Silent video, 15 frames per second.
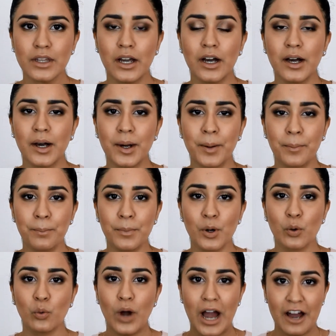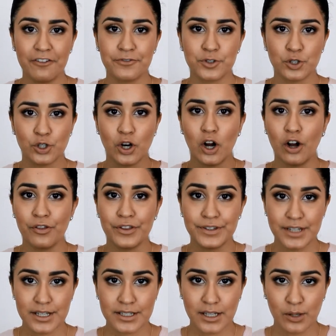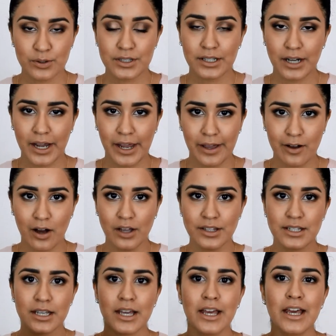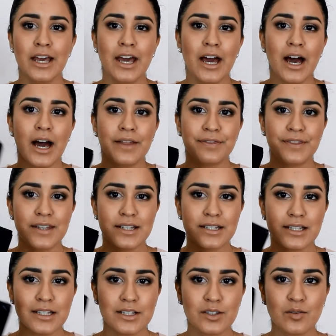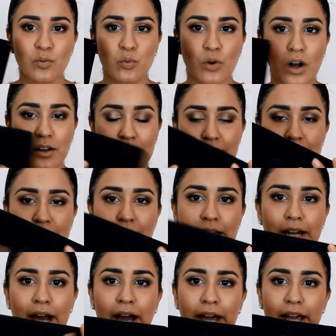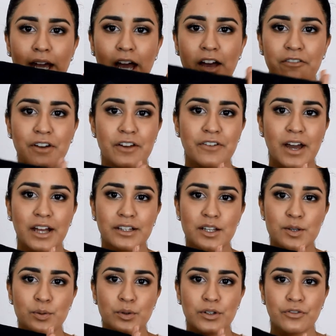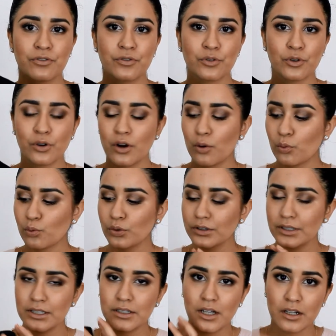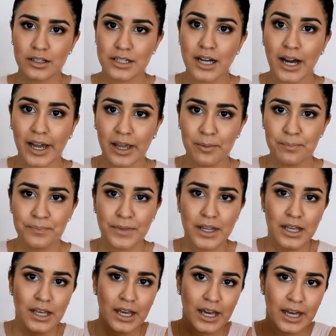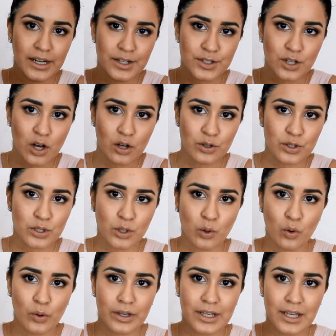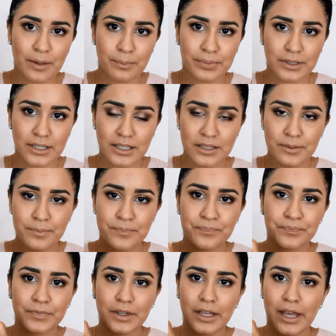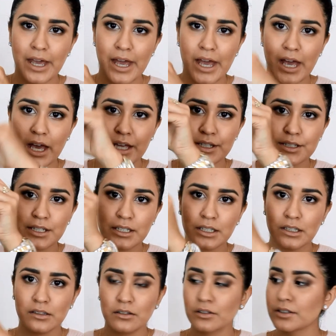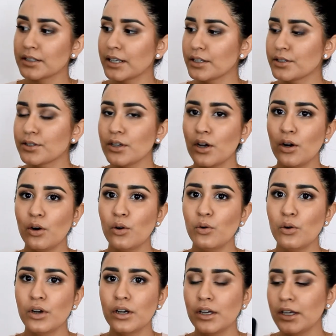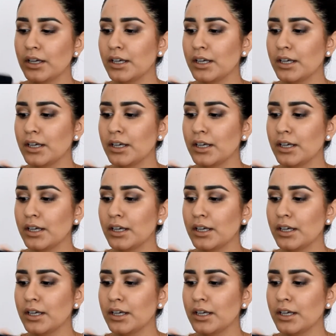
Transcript: Um, after all the discounts that I got. This is the wallet that I have. I've had this one for a really long time, and it's also Kipling, and it looks like so.